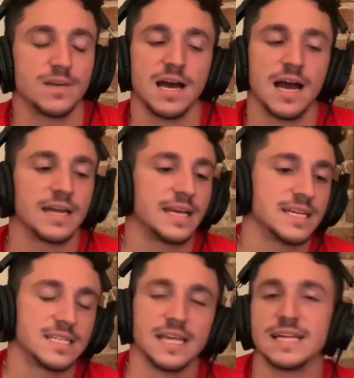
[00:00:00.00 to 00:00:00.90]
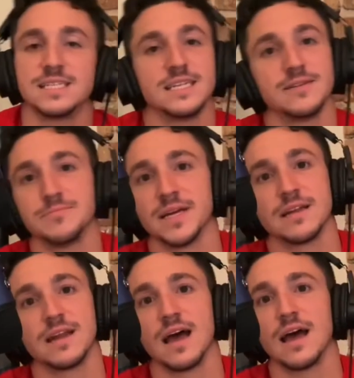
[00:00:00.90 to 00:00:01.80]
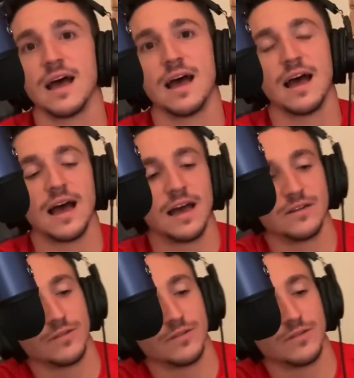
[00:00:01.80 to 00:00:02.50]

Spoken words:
I guess that's it, man. I don't